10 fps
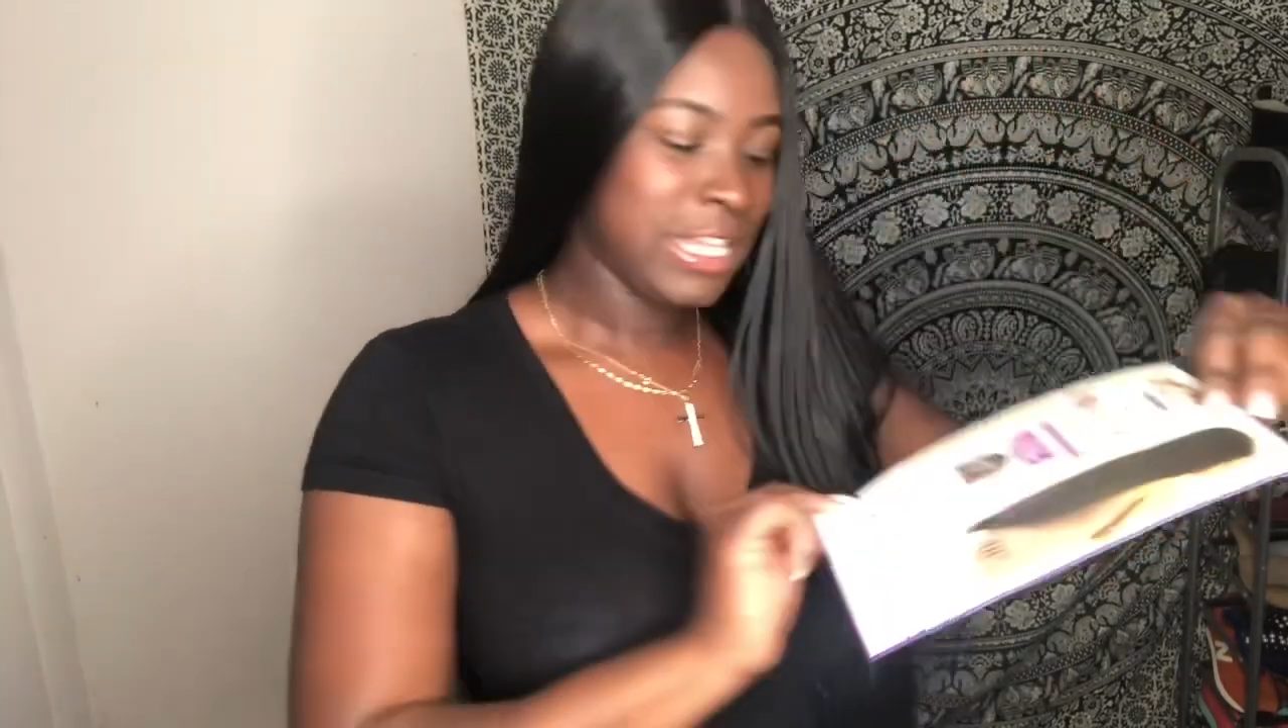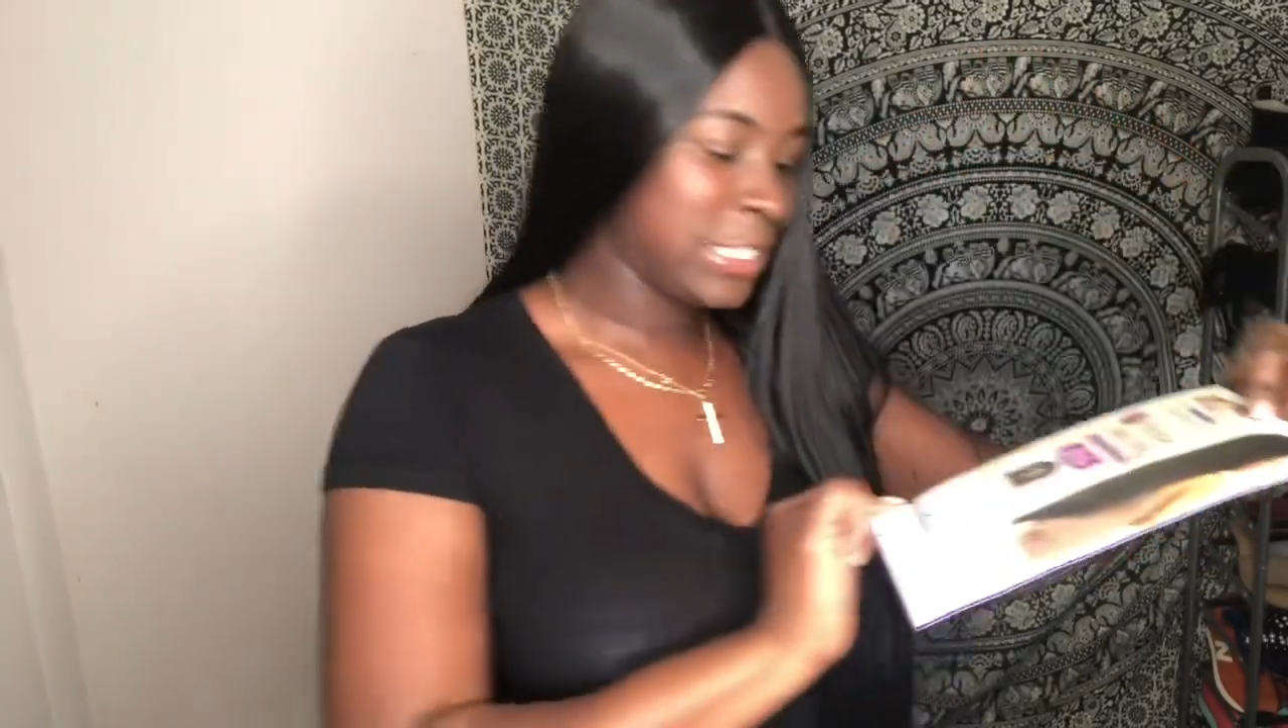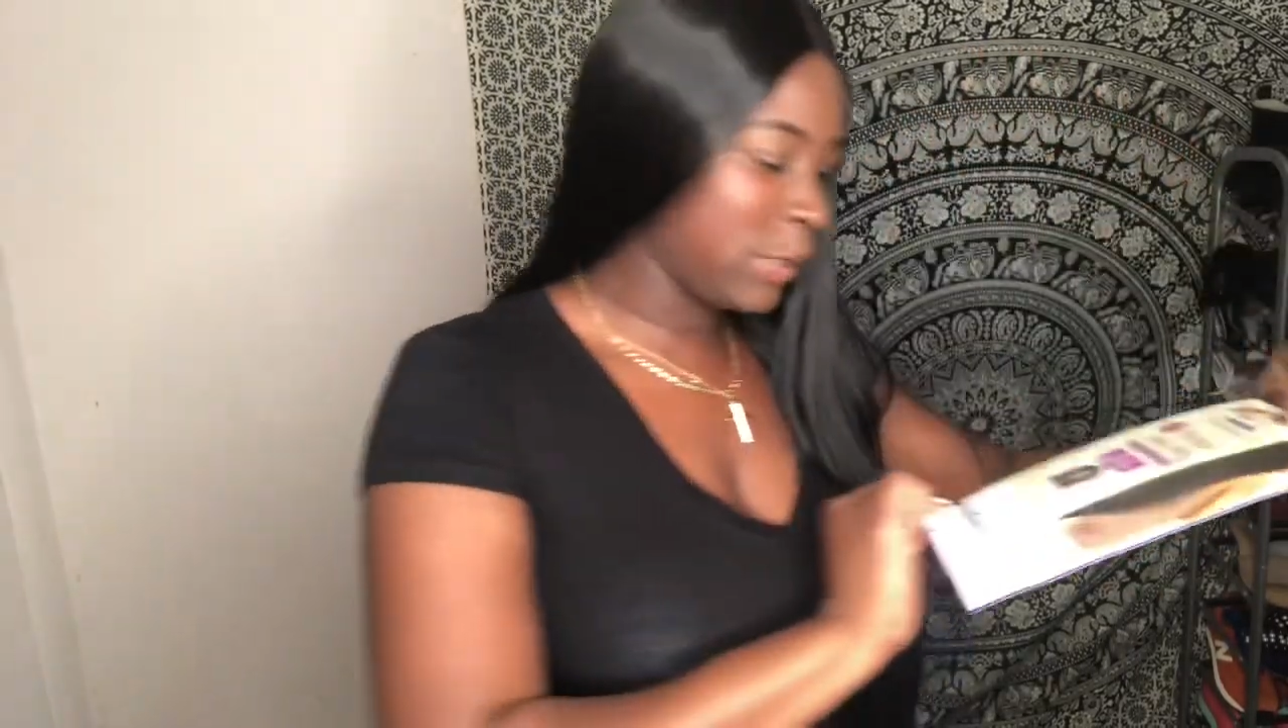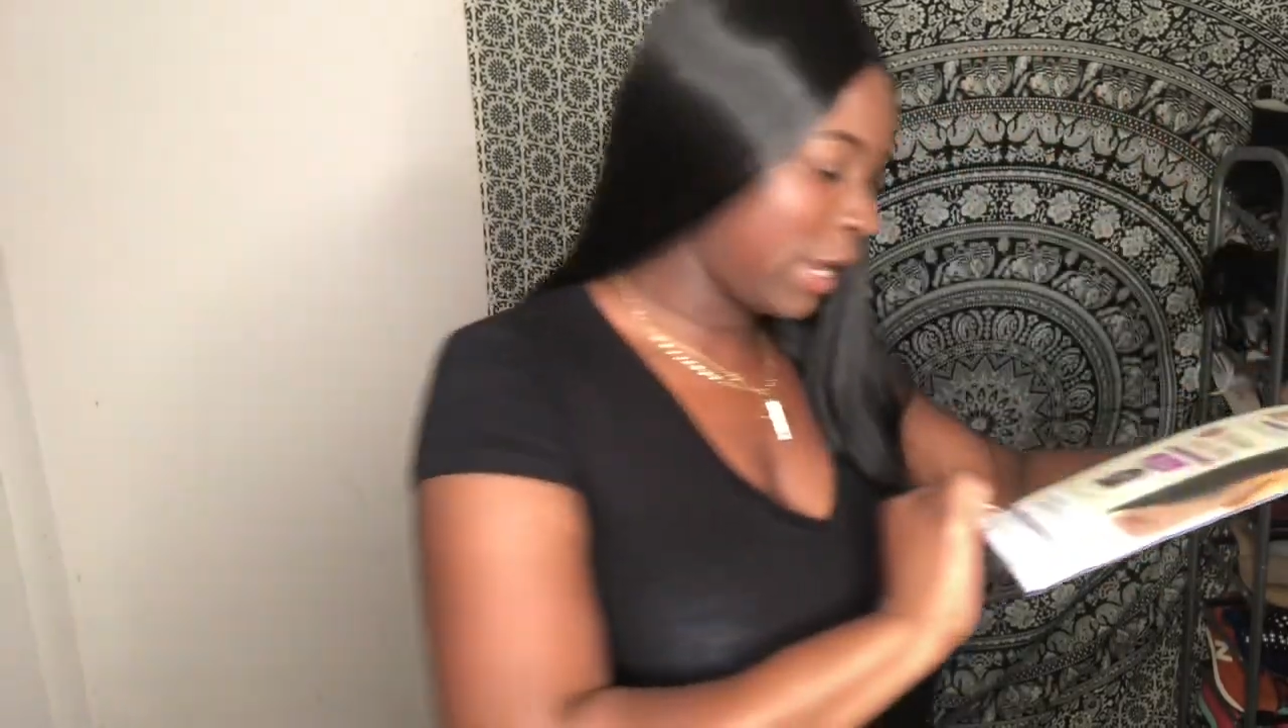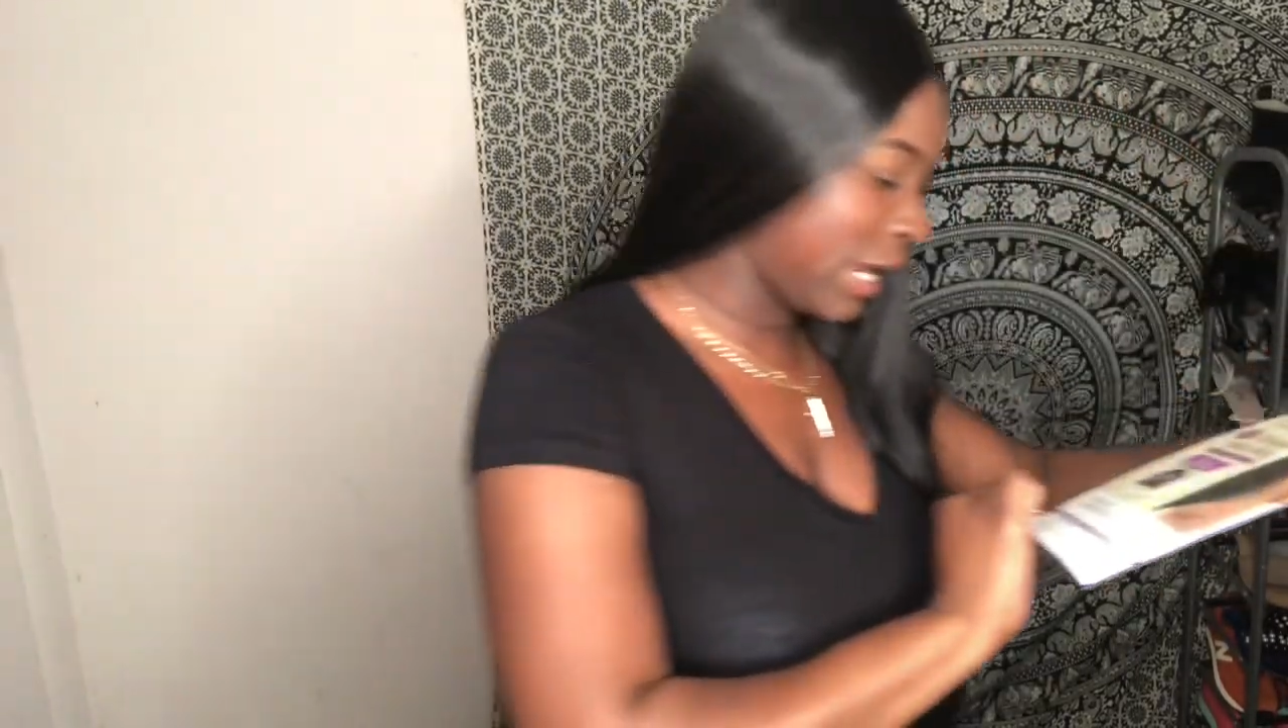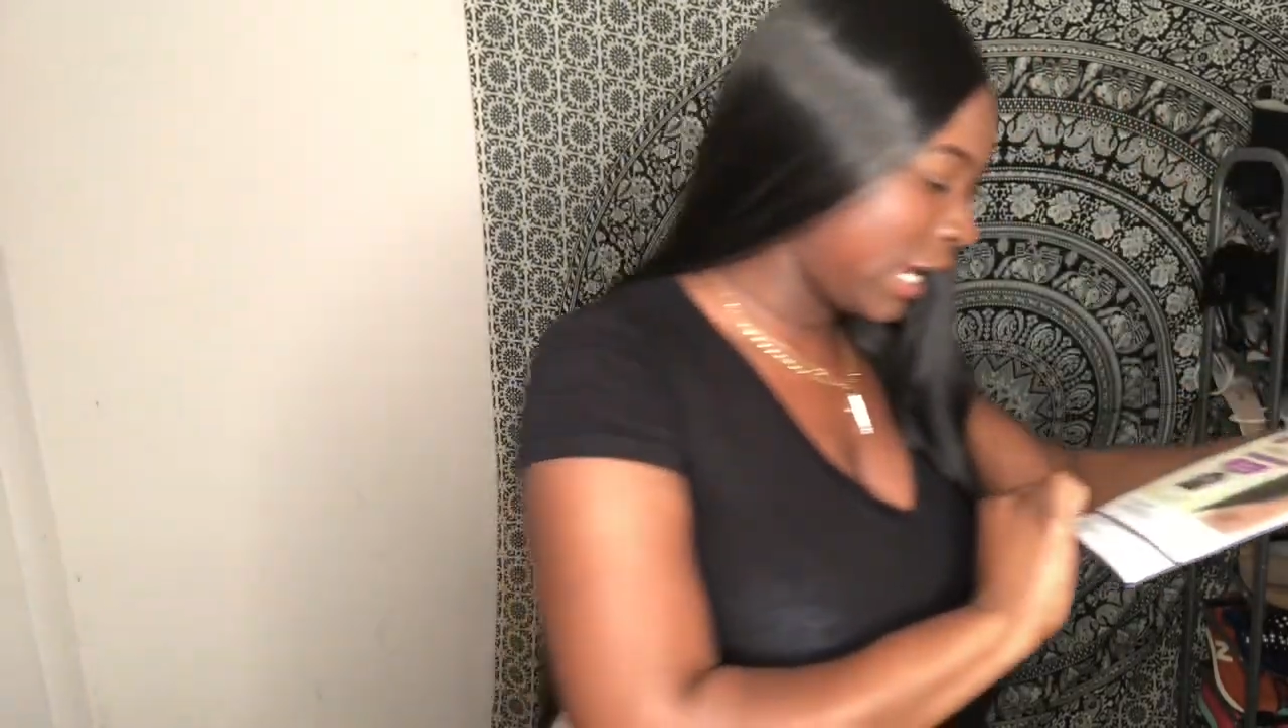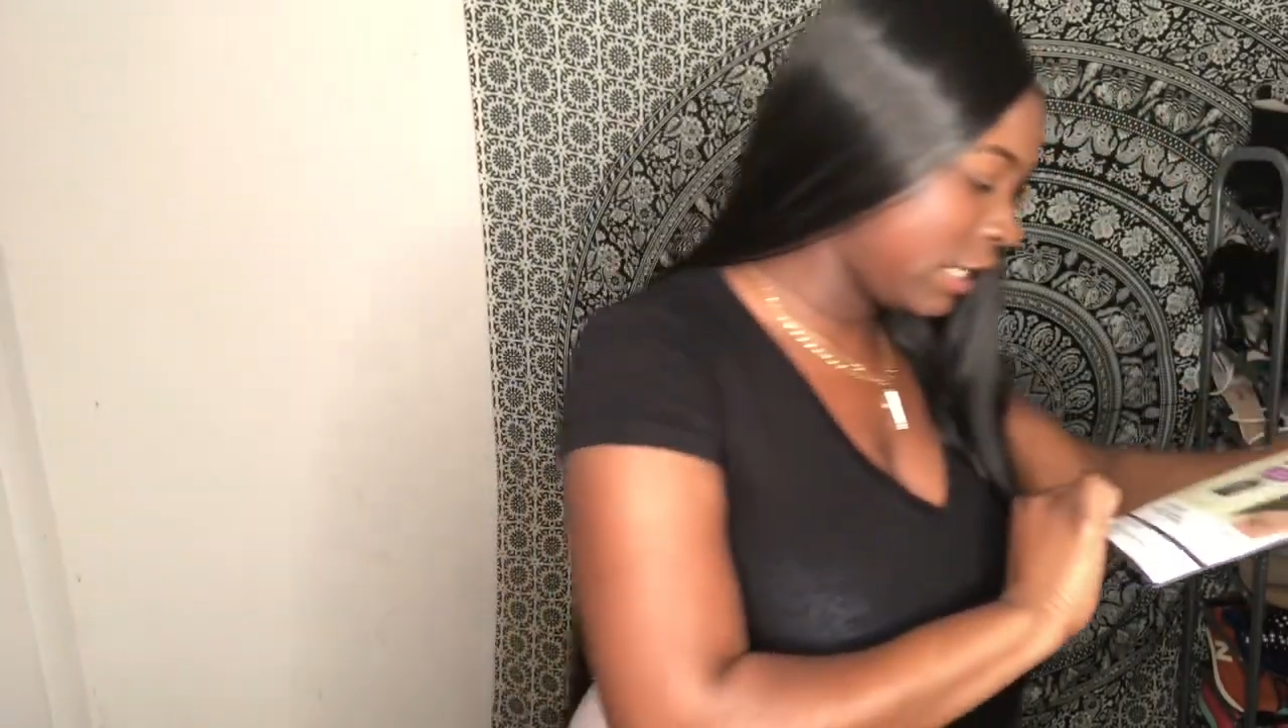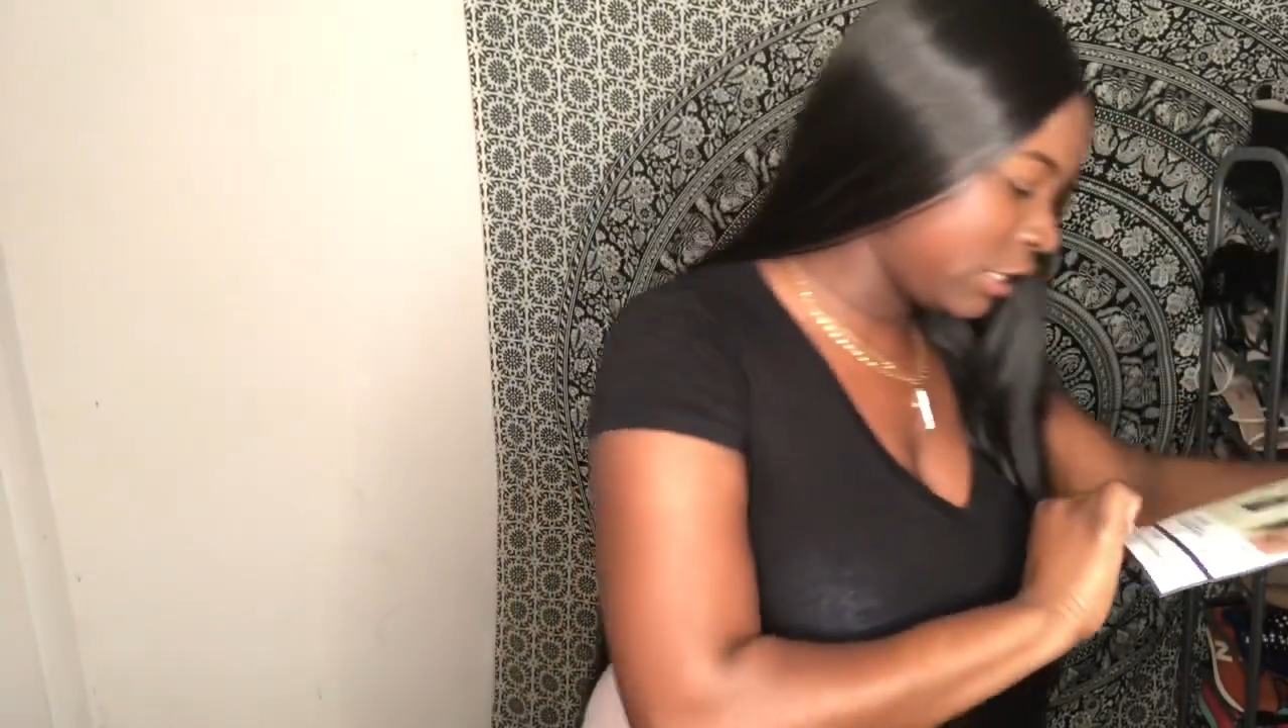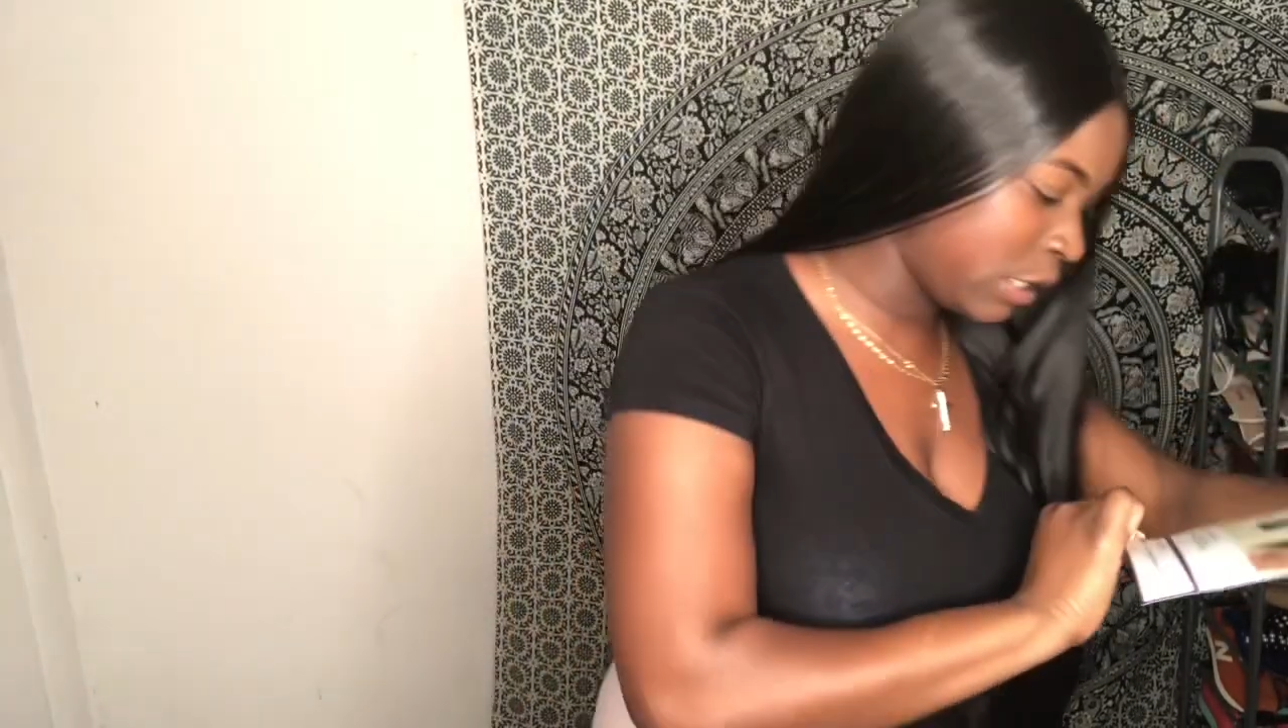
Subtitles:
So I got a